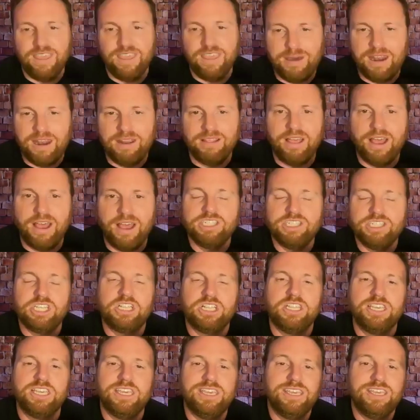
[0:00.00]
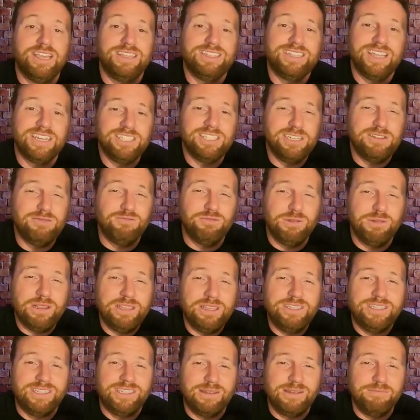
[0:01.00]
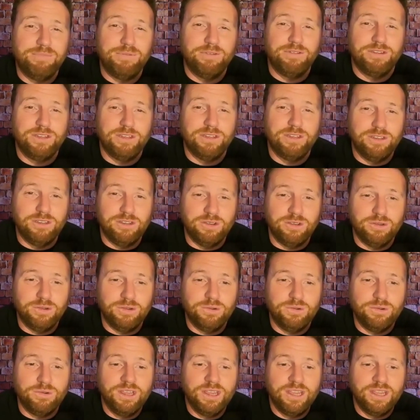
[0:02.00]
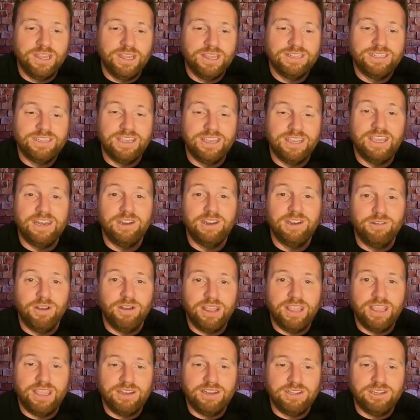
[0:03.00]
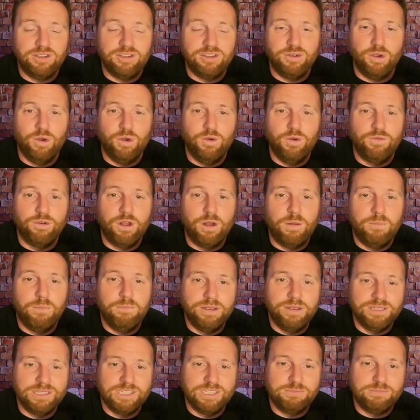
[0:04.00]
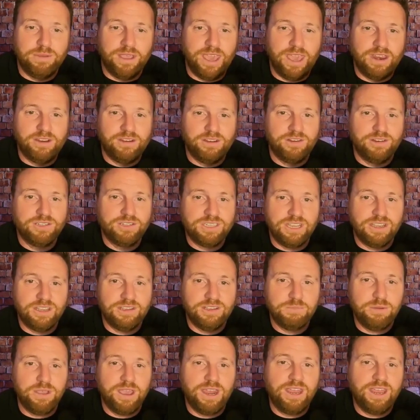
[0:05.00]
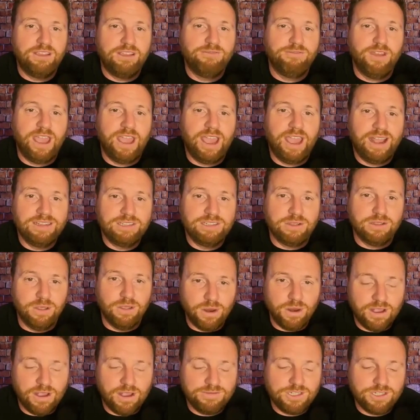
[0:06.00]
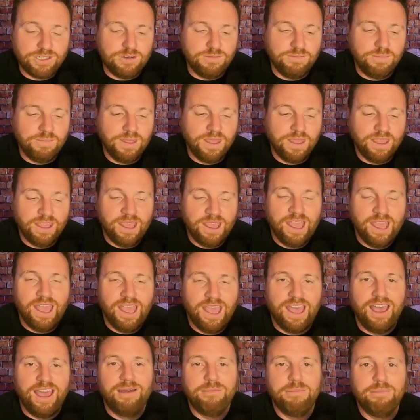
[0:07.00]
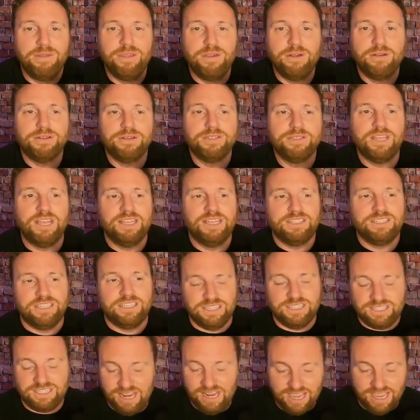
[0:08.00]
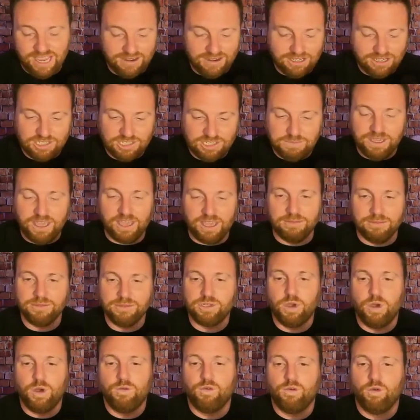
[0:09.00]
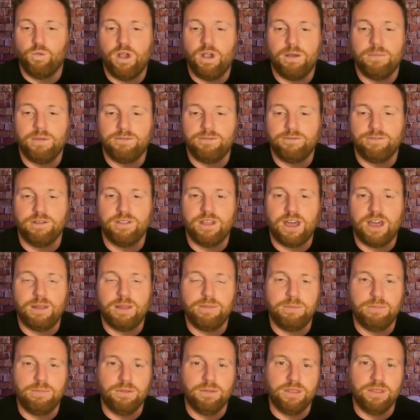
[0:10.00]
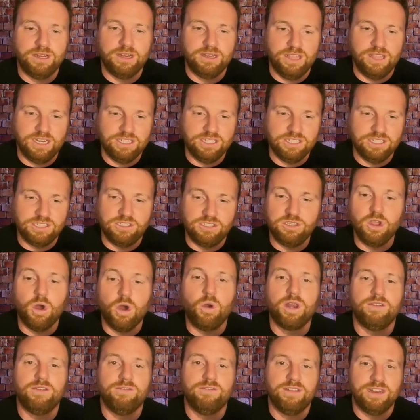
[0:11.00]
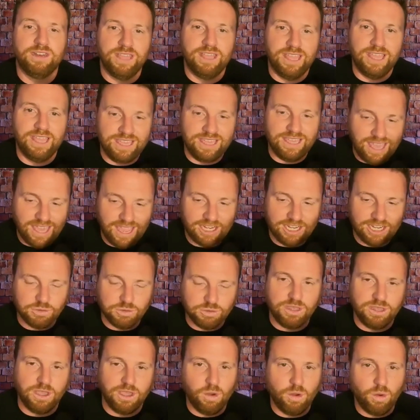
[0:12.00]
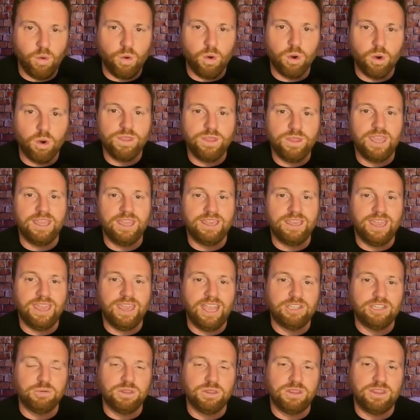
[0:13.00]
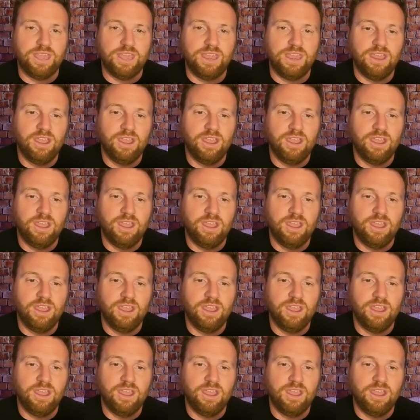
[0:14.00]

it logically, it's actually really simple to do to integrate into your overall business planning or your sales planning as a loan officer. But it can just become so overwhelming for a lot of people. They just don't even engage with it, or they engage with it